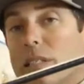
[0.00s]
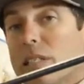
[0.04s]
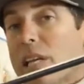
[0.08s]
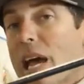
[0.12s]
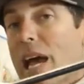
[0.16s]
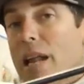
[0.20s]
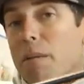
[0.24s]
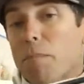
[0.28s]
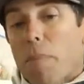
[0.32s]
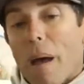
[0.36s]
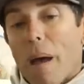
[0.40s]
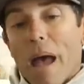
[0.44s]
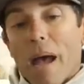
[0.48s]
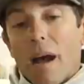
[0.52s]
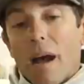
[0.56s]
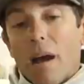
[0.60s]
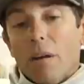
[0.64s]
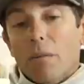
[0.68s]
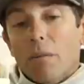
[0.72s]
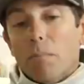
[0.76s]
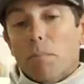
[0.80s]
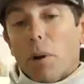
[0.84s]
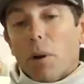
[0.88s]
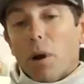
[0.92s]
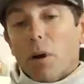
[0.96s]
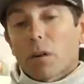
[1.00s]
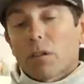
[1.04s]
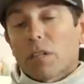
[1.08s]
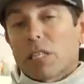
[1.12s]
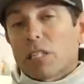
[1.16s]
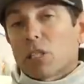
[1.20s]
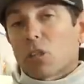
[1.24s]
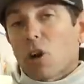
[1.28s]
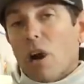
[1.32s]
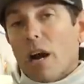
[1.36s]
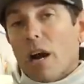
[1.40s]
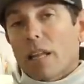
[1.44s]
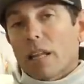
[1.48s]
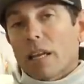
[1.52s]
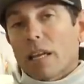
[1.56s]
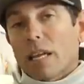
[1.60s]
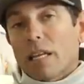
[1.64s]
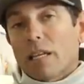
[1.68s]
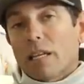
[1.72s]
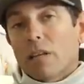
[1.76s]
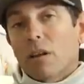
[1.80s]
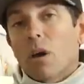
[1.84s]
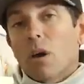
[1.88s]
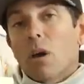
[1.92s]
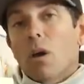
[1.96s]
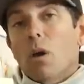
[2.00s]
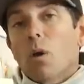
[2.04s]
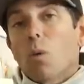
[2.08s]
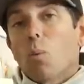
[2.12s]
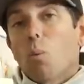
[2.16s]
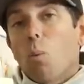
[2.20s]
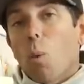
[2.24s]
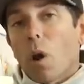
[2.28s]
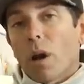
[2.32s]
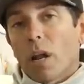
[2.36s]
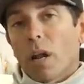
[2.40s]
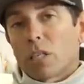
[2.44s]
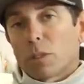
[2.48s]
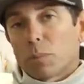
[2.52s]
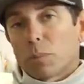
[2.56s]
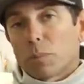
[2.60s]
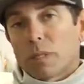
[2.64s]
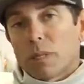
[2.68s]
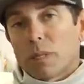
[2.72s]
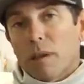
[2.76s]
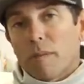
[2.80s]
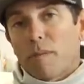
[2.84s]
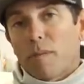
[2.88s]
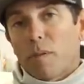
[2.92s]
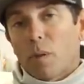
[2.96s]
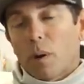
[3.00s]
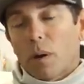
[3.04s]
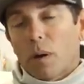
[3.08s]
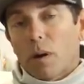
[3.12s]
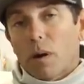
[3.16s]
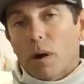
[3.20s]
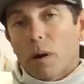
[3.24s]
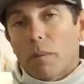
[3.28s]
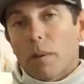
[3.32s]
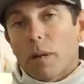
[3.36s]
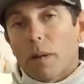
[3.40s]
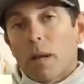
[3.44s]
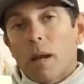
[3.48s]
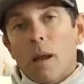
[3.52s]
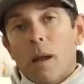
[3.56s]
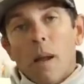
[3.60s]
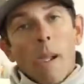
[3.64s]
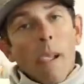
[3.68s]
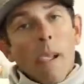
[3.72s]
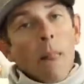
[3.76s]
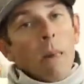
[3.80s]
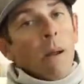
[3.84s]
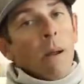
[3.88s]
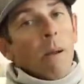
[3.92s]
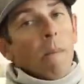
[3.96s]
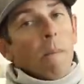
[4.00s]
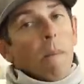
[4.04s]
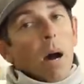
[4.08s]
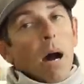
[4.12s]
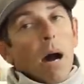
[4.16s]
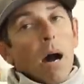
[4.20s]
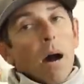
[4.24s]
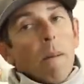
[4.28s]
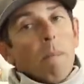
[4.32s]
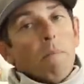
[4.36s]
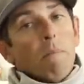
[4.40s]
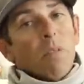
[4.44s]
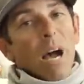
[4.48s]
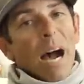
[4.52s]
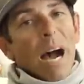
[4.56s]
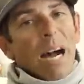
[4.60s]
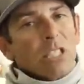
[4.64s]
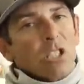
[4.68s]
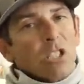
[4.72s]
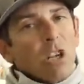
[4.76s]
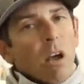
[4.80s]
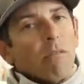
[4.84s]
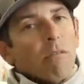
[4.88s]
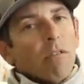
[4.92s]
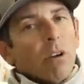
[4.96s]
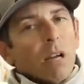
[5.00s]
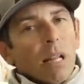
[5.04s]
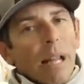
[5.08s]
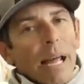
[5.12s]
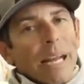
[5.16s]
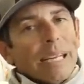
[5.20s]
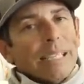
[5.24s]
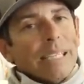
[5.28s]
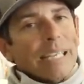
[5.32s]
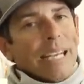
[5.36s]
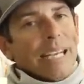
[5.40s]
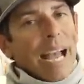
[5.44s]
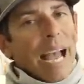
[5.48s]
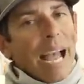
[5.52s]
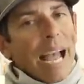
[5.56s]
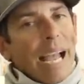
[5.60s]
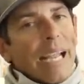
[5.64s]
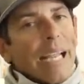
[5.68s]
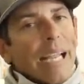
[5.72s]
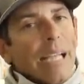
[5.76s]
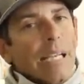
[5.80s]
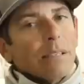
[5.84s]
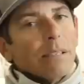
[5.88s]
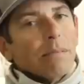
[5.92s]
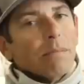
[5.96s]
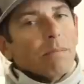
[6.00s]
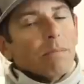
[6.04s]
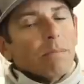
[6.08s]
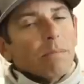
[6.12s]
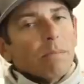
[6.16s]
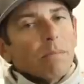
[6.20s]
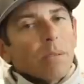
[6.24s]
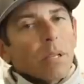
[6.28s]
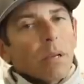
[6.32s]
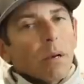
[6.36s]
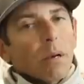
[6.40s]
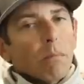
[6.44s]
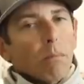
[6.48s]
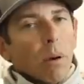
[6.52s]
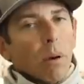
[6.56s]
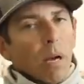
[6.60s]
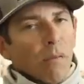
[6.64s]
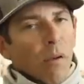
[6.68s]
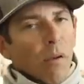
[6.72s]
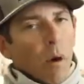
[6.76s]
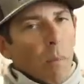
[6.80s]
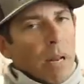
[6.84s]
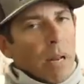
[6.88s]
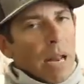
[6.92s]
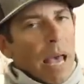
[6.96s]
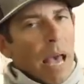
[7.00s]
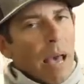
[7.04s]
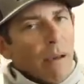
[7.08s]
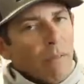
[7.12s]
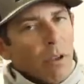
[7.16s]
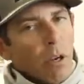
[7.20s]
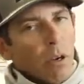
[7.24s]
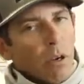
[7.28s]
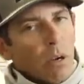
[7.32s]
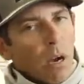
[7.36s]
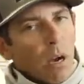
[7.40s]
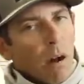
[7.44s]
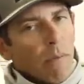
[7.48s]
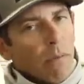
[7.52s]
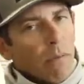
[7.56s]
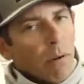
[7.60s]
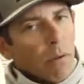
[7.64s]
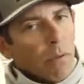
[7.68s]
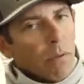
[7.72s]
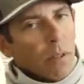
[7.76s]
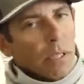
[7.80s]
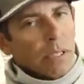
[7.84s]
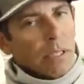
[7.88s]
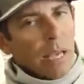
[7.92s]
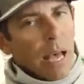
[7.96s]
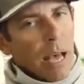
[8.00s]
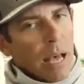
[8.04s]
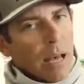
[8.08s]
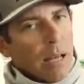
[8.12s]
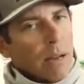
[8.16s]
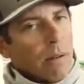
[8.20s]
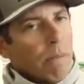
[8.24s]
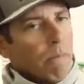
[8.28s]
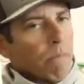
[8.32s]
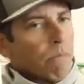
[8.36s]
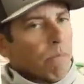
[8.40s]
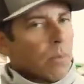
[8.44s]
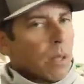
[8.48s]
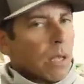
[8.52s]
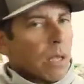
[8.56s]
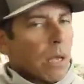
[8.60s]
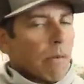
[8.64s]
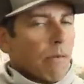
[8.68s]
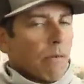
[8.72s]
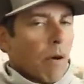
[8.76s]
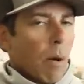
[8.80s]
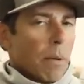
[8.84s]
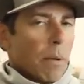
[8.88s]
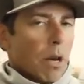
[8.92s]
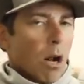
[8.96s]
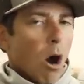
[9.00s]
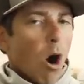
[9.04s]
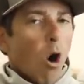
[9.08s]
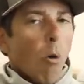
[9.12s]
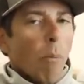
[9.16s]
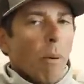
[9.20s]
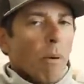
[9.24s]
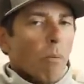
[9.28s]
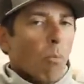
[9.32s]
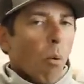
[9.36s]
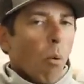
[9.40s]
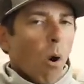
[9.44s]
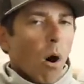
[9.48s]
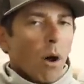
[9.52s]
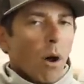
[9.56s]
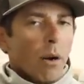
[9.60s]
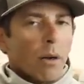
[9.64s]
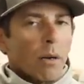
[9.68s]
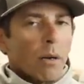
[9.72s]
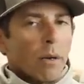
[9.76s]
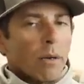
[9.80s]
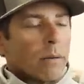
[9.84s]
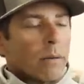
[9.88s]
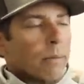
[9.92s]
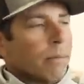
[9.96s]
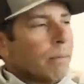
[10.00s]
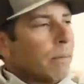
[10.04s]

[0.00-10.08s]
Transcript: 10 pound Berkeley Trilene, 100% fluorocarbon. I generally like the 8, but if I'm in heavier cover, the 10. If I'm in open water,